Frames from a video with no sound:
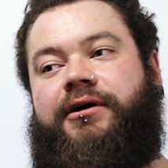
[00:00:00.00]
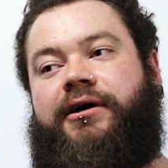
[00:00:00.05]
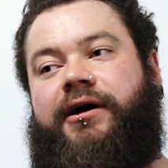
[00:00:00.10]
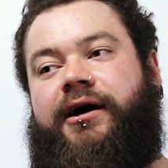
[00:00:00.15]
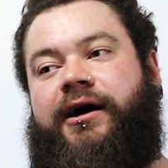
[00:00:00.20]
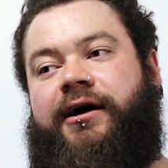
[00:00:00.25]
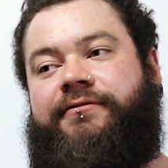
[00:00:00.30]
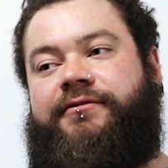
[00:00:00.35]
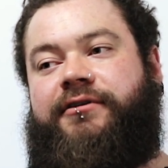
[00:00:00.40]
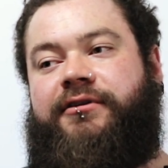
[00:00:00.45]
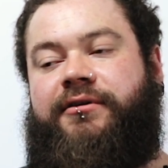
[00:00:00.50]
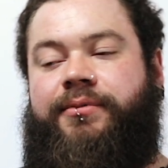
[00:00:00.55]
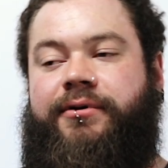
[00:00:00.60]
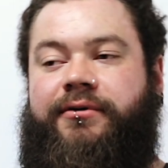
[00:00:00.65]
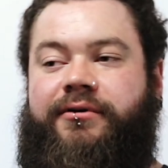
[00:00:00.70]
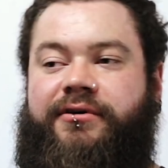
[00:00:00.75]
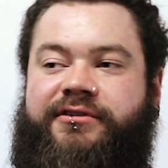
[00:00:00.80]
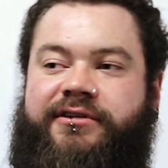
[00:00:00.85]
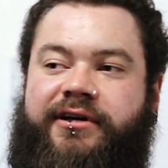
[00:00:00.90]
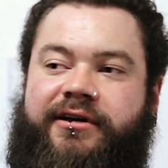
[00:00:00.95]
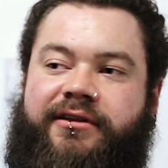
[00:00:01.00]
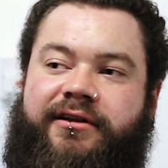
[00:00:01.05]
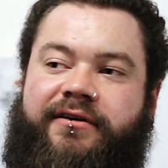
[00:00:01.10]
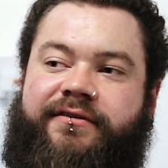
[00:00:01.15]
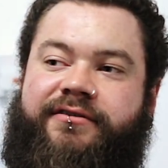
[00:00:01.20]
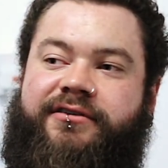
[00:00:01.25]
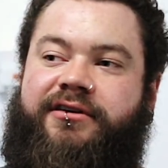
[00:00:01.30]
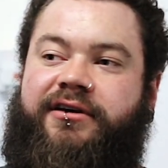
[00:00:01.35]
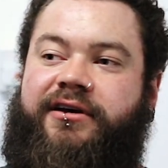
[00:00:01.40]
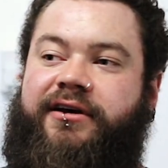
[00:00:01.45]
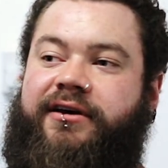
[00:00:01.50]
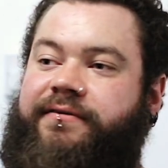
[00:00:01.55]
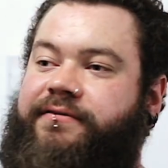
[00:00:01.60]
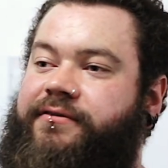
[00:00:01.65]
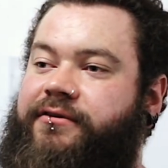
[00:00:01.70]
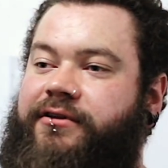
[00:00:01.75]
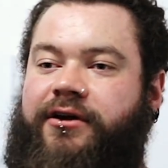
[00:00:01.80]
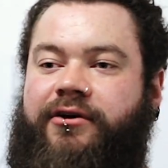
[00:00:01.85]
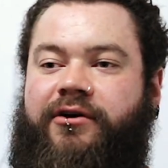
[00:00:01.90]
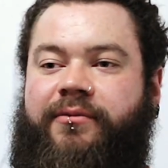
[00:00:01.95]
After the pause deadlifts, if
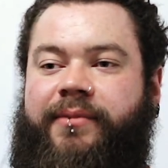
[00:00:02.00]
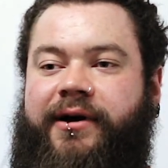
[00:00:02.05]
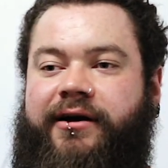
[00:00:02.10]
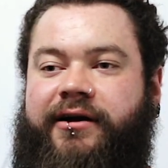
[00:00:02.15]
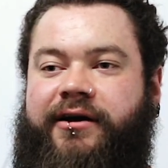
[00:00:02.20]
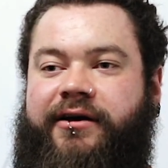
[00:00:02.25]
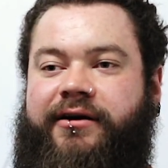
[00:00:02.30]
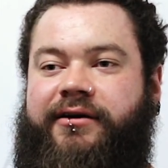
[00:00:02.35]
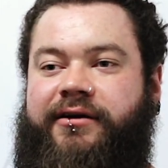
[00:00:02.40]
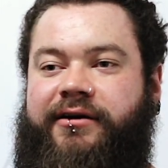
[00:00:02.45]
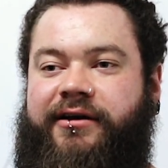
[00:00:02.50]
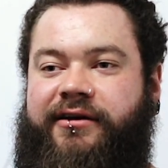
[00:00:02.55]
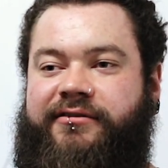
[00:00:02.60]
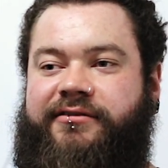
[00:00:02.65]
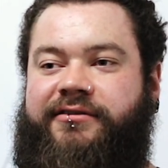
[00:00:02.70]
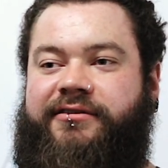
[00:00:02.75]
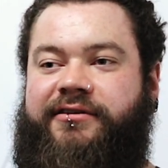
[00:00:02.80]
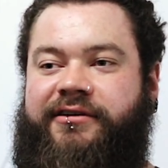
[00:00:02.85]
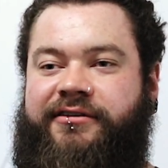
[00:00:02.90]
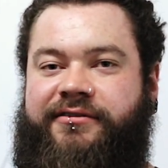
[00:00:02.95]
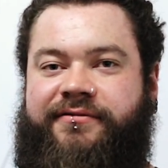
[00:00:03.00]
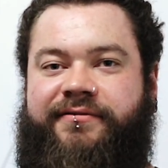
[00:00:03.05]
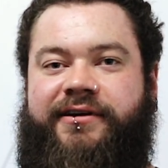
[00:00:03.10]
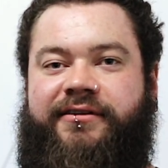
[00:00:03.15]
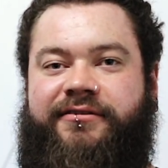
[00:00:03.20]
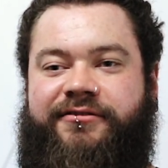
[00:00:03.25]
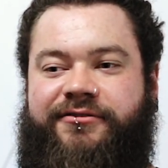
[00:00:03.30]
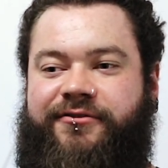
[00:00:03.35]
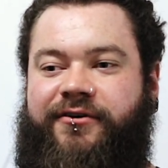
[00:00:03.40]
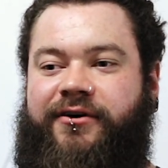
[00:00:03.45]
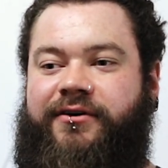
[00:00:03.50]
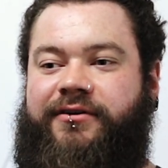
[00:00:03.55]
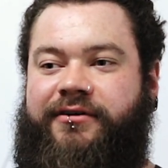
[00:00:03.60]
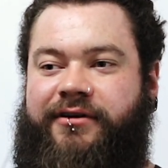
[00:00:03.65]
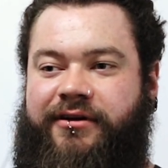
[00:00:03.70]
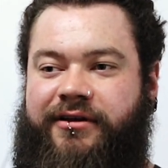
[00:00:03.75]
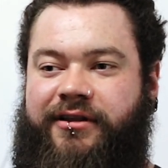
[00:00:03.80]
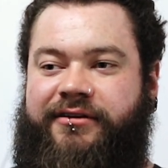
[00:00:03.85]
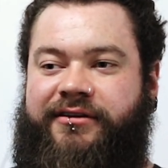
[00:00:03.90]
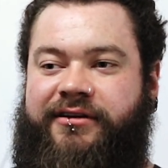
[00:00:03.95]
your lower back is feeling strong,
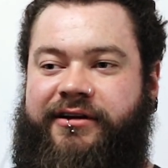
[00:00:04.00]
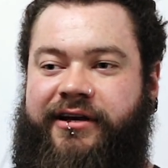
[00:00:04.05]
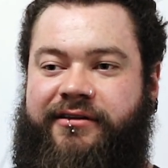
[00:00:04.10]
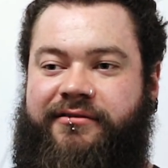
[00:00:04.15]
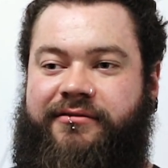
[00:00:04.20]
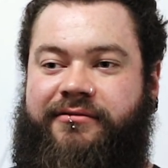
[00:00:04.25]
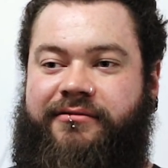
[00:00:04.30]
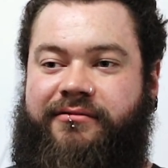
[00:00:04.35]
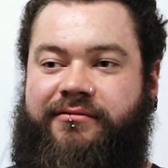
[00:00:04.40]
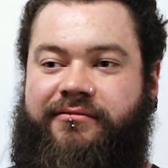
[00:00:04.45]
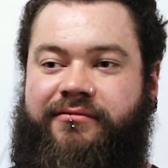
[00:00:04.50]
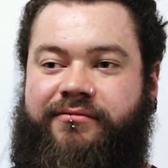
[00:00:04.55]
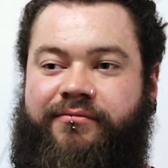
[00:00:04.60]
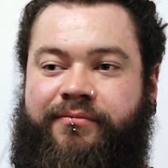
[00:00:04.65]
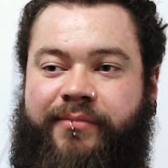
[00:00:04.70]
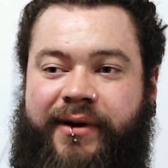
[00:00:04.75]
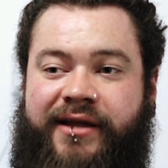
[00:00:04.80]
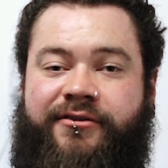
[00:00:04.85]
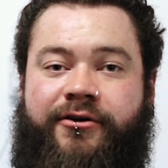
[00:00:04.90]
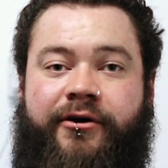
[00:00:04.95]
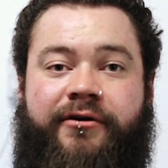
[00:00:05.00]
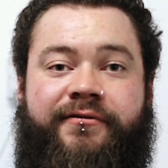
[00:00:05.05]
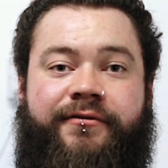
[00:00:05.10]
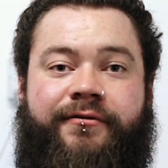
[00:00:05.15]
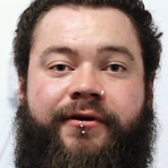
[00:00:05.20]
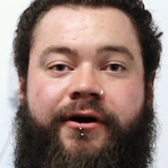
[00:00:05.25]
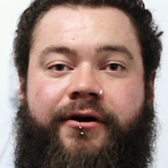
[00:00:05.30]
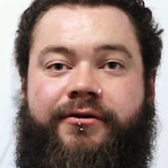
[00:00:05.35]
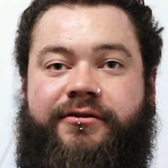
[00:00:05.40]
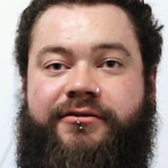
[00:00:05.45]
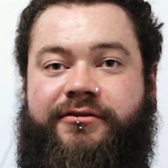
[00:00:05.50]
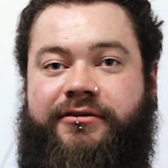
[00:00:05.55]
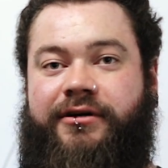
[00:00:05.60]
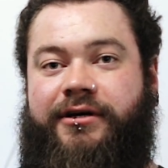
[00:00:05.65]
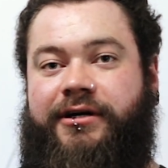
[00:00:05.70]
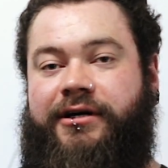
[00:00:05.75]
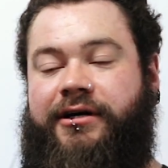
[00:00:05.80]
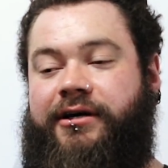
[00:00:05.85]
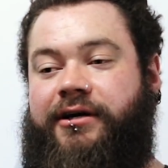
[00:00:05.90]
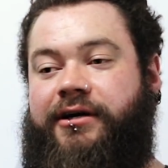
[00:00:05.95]
I like to get bent over rows.
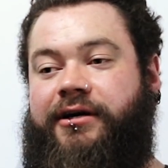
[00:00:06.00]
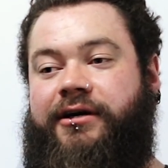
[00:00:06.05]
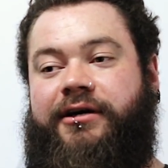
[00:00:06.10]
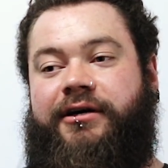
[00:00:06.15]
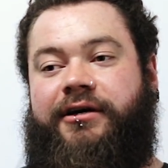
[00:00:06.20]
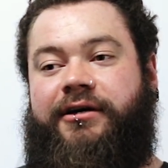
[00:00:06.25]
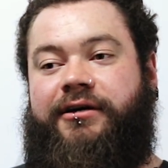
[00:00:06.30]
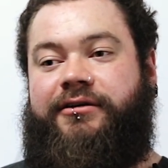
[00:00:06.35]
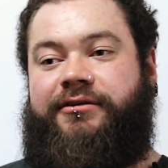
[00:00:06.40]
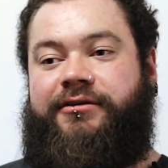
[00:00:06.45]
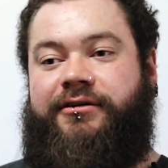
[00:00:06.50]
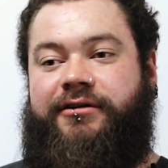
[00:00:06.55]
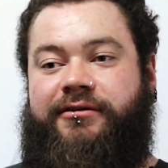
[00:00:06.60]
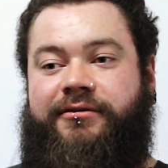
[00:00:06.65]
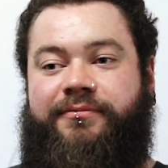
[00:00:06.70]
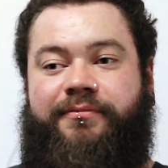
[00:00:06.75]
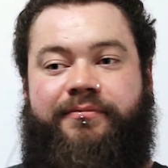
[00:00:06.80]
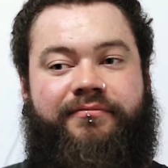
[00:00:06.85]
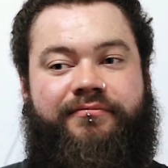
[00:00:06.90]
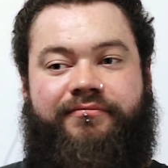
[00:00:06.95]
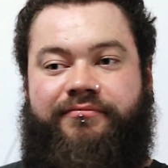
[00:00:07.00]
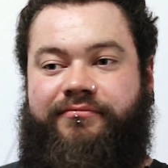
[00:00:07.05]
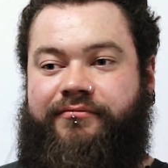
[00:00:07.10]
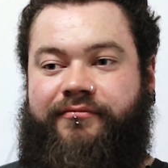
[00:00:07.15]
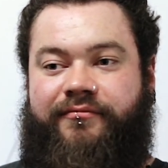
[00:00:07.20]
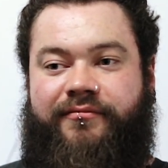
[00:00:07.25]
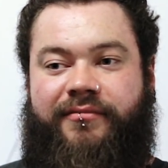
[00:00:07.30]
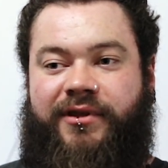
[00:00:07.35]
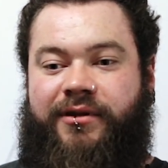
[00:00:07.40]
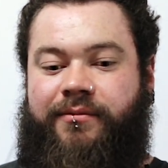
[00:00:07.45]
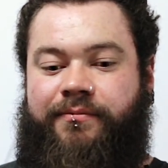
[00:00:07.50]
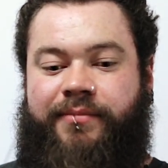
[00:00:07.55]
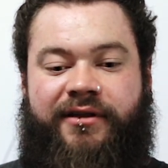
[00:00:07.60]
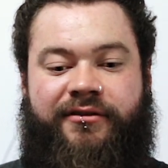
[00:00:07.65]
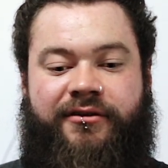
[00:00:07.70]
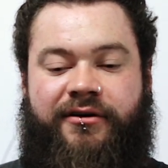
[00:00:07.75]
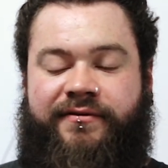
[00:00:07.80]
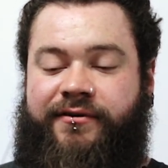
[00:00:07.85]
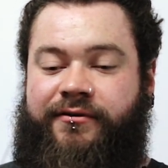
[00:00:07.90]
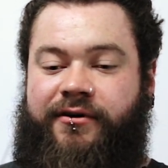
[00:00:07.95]
So
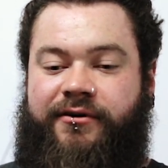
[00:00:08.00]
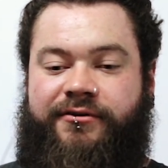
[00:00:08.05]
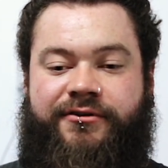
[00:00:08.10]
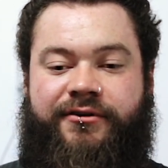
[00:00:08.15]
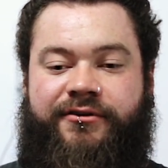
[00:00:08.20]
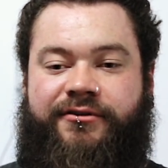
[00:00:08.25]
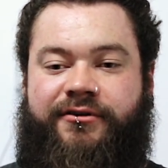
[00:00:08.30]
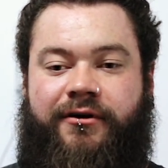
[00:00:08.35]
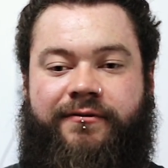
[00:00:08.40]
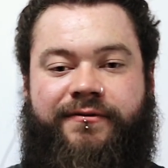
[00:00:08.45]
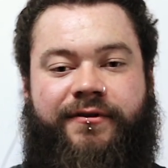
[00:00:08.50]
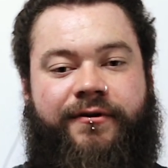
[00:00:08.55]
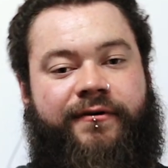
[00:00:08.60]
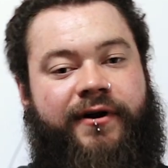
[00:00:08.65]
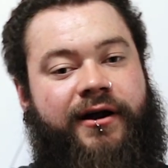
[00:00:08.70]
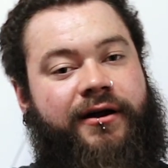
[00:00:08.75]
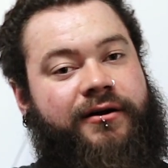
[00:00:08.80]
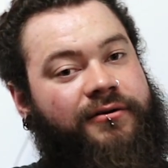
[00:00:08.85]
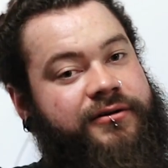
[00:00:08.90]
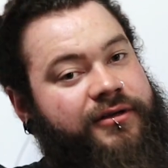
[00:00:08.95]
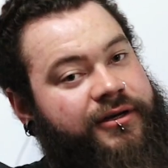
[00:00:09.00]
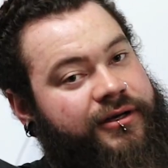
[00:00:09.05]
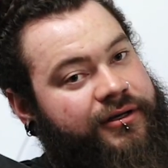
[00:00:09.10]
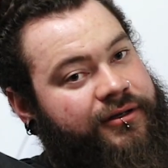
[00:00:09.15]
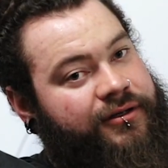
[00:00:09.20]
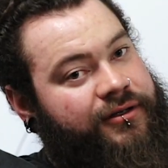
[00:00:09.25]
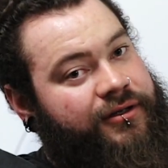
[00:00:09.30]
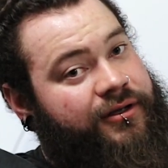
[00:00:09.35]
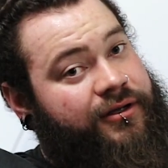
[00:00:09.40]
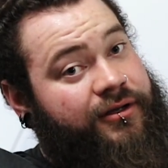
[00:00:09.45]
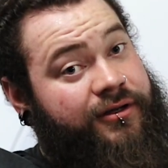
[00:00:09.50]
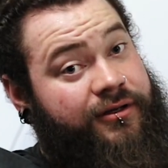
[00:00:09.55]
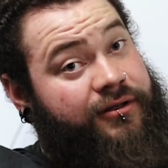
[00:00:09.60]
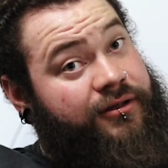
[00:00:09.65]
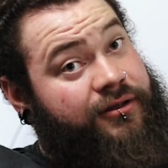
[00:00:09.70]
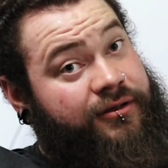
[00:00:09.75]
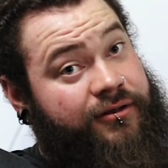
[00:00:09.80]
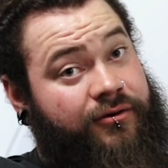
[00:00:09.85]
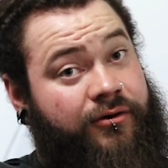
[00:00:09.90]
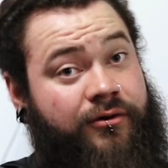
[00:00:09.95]
bent over rows just off the ground,
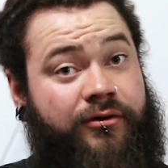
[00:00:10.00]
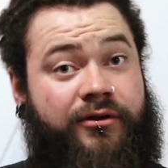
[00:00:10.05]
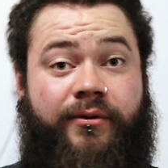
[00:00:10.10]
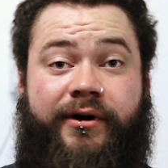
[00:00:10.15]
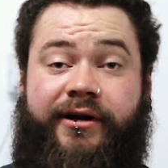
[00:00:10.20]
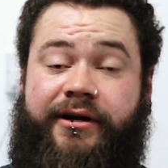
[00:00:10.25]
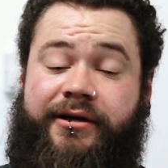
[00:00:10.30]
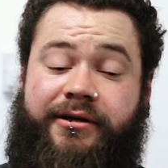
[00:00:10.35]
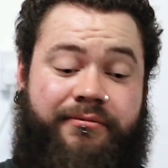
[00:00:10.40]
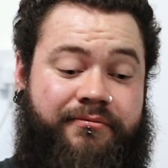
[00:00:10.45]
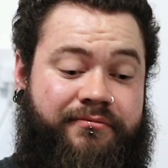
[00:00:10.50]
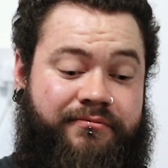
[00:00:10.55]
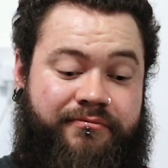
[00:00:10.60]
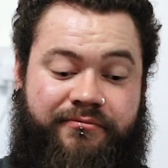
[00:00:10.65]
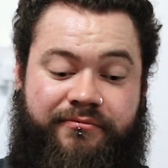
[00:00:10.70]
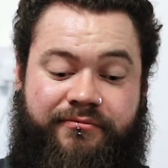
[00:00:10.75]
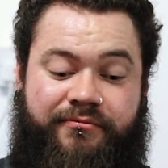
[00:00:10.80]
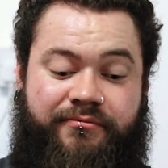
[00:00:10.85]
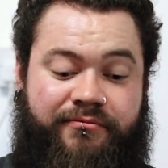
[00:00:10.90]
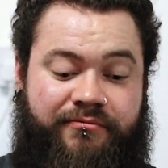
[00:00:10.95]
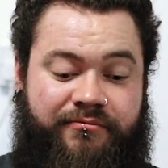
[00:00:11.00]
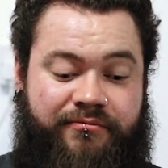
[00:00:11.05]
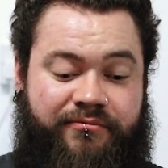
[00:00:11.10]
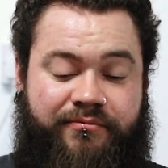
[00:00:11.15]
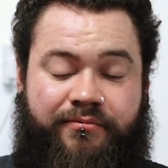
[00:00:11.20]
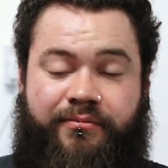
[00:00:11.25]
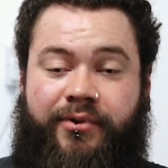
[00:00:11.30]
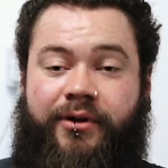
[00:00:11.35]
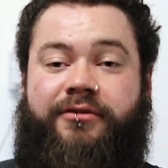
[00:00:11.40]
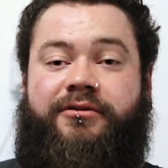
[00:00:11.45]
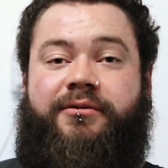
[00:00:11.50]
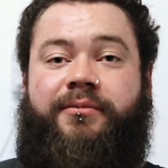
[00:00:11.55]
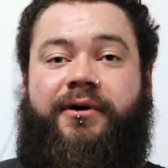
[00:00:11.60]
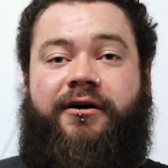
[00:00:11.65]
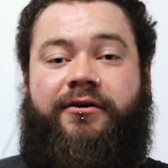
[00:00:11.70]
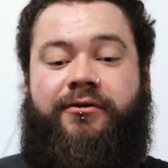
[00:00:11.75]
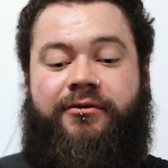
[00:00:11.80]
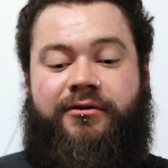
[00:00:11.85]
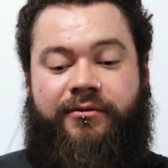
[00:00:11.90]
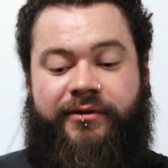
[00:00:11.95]
all the way, pulling the bar
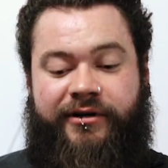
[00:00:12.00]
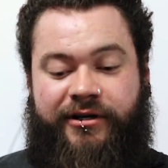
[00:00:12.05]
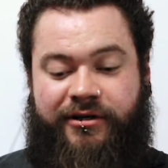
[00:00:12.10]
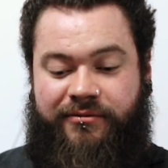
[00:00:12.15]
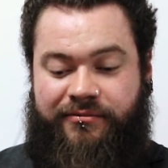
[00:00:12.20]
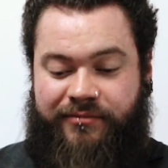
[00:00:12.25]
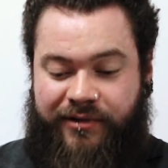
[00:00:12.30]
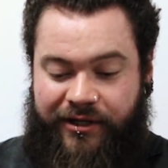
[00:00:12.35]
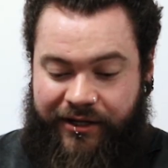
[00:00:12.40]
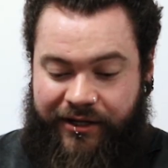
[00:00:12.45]
all the way up,